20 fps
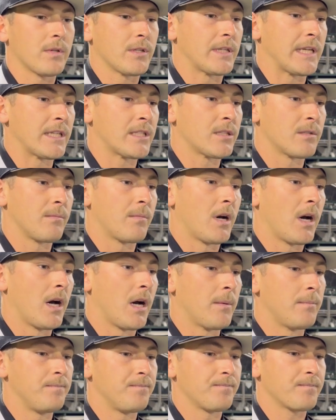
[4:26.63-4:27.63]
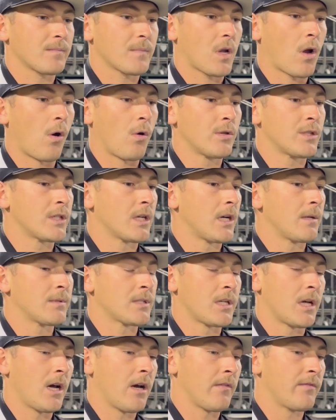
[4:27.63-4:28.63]
Did some cold tub
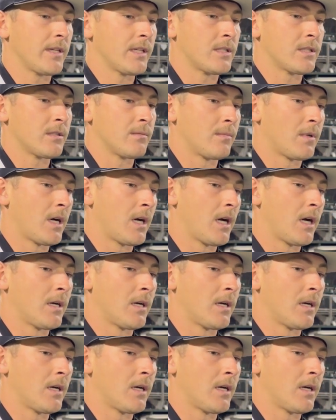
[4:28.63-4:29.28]
stuff, did some